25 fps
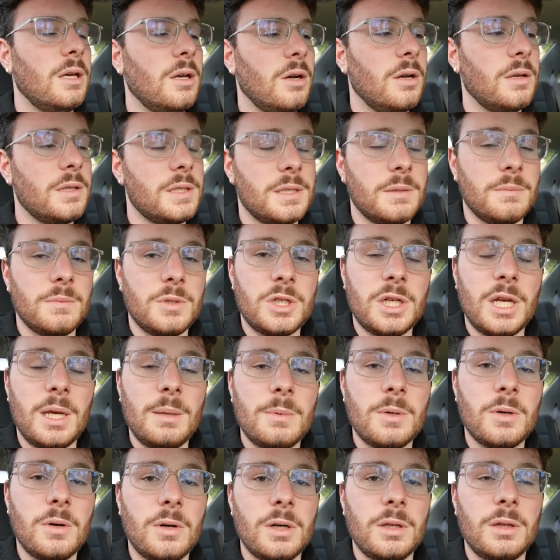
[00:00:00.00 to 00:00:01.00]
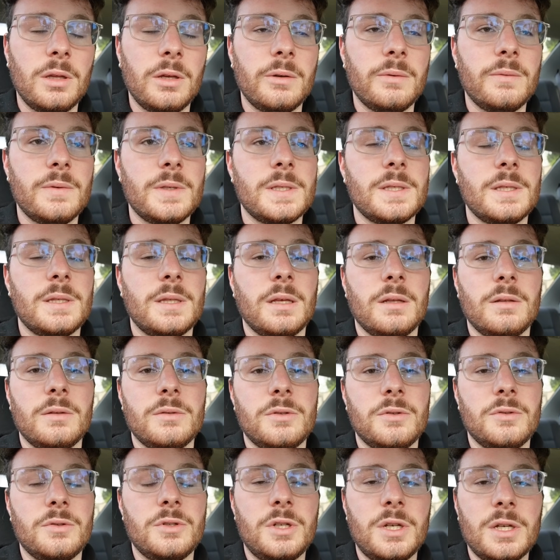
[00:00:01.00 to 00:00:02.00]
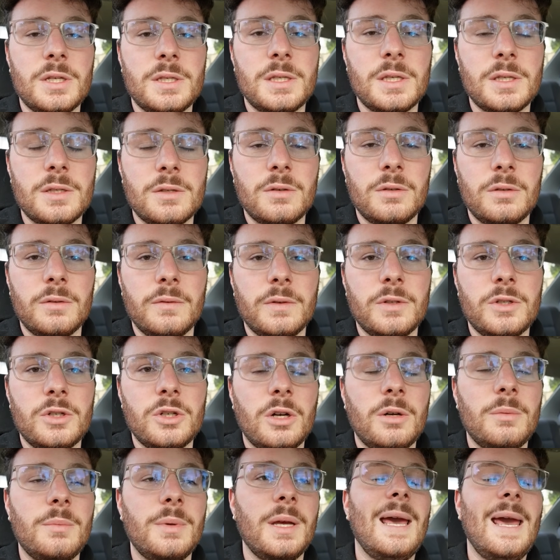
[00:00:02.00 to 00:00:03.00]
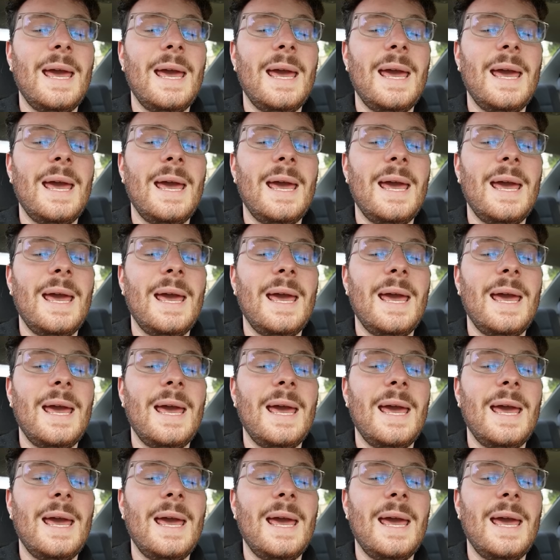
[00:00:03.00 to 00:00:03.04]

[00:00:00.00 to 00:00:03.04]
on some cheap coilovers that'll do just as good of a job